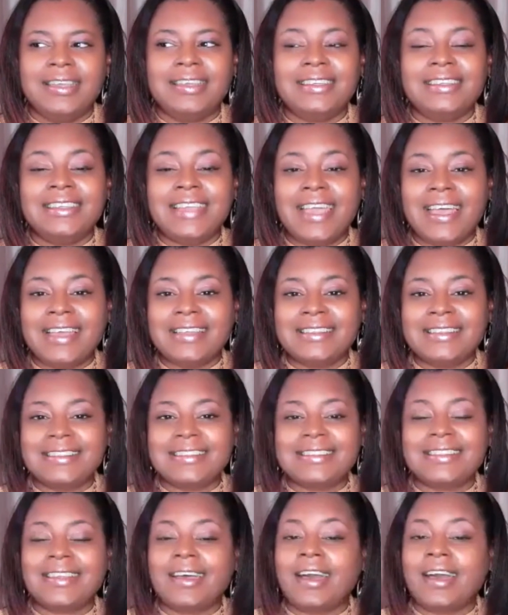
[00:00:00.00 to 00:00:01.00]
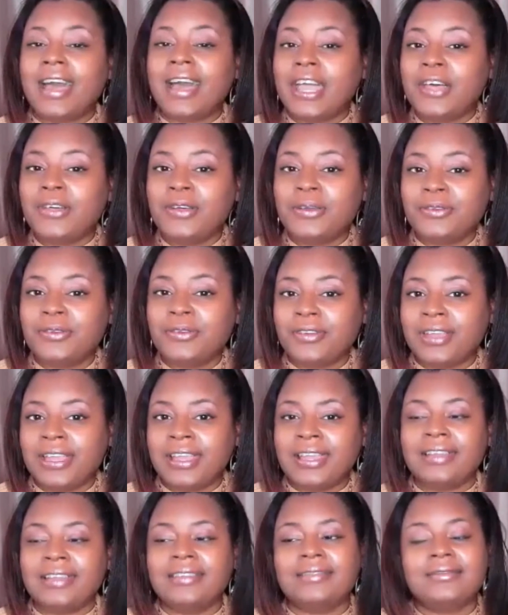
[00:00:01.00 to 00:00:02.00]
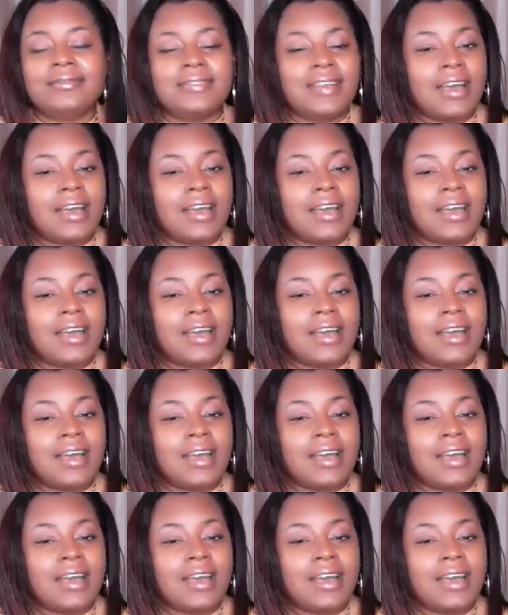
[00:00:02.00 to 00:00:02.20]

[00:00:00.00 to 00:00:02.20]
Yes, I'll agree.